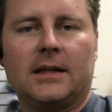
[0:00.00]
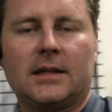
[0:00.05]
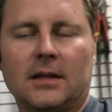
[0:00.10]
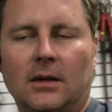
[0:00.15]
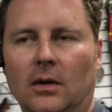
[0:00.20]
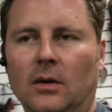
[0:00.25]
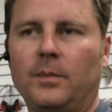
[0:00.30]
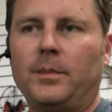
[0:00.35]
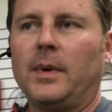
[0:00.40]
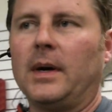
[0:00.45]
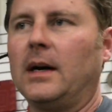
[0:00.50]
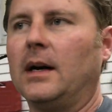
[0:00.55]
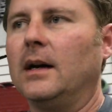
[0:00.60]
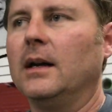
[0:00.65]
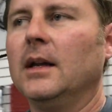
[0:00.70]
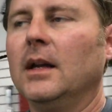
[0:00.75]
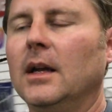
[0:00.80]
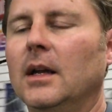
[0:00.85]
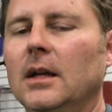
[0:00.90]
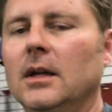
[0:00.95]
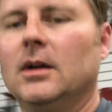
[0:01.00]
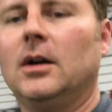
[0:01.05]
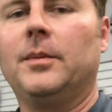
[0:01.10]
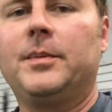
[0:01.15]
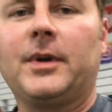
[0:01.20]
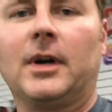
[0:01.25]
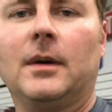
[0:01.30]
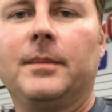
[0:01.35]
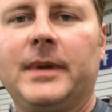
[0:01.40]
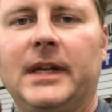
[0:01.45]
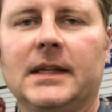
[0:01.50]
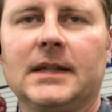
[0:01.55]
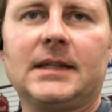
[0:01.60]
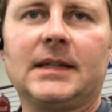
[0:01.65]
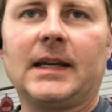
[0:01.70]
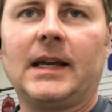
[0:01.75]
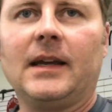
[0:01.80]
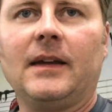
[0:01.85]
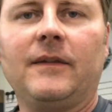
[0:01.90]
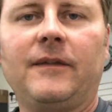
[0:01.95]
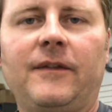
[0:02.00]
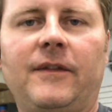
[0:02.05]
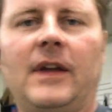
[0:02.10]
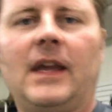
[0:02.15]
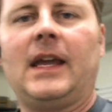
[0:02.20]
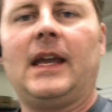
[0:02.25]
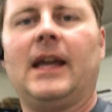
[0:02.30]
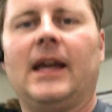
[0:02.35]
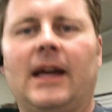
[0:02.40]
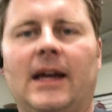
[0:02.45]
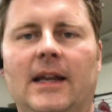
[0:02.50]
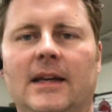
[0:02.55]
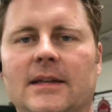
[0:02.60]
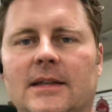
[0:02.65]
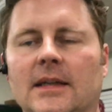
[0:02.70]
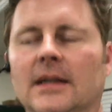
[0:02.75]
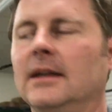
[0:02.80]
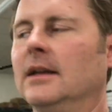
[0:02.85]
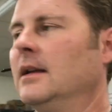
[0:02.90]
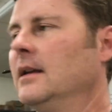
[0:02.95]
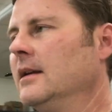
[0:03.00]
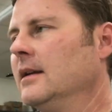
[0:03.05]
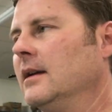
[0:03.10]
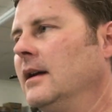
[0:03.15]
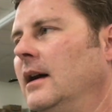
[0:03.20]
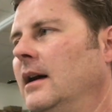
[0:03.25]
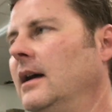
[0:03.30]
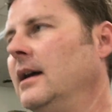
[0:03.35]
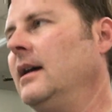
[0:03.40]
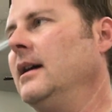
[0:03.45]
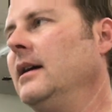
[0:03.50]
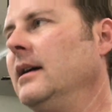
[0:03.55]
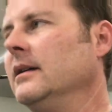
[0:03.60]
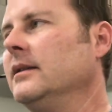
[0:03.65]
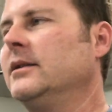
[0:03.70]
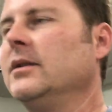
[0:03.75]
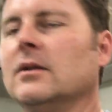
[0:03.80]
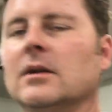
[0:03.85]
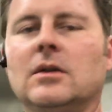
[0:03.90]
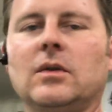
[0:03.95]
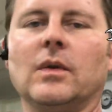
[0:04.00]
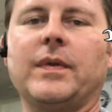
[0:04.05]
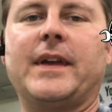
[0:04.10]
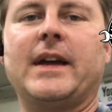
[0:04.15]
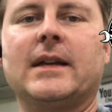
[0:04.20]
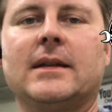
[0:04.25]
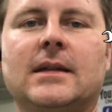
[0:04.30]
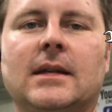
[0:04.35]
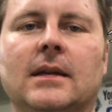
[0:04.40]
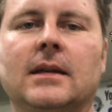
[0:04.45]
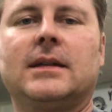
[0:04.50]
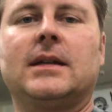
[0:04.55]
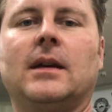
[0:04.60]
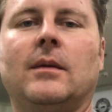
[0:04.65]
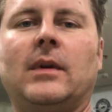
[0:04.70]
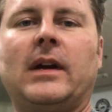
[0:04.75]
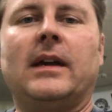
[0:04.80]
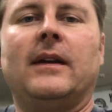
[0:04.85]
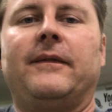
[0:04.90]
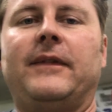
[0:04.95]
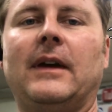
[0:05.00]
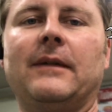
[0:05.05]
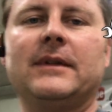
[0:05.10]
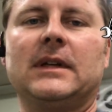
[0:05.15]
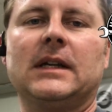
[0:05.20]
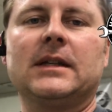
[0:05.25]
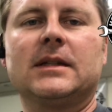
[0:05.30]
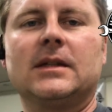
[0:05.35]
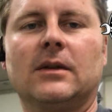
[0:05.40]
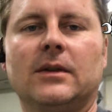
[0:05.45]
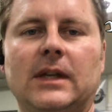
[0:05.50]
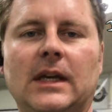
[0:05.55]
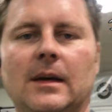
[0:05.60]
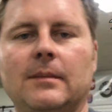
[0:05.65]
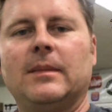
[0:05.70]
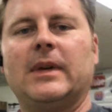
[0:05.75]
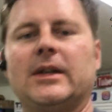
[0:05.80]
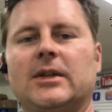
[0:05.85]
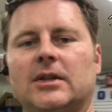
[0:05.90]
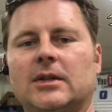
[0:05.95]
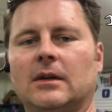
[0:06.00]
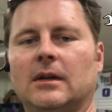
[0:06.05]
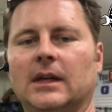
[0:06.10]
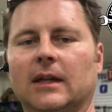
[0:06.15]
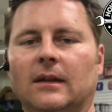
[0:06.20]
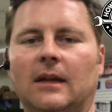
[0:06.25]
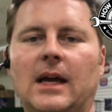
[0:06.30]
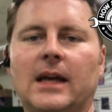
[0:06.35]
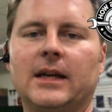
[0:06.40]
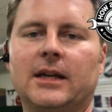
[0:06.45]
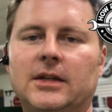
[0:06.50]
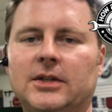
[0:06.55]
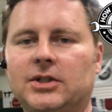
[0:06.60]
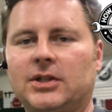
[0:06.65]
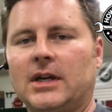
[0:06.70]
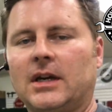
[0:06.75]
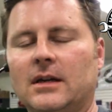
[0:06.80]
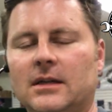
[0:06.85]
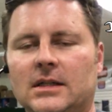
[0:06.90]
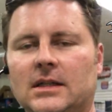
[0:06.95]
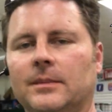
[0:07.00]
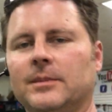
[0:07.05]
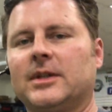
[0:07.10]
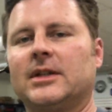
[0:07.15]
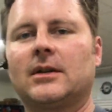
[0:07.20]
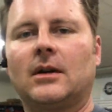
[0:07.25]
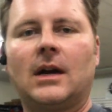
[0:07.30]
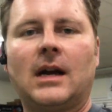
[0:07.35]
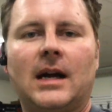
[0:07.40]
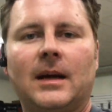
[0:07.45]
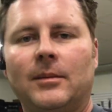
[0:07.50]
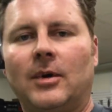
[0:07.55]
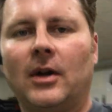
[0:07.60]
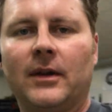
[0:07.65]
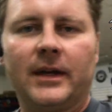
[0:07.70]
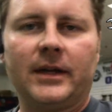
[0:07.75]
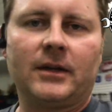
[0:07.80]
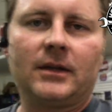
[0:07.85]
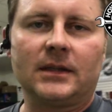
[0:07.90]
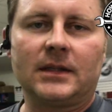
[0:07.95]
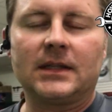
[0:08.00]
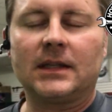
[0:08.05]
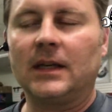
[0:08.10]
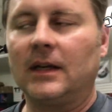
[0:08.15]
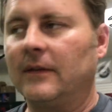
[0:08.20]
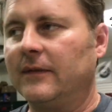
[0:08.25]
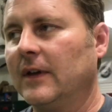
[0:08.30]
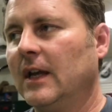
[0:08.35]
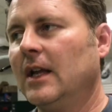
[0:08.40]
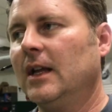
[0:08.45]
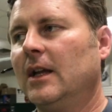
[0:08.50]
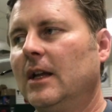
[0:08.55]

So hope uh, hope you're all being safe and uh, doing cool things. So anyway, if you haven't done so yet, make sure and like, share, subscribe, all that good stuff.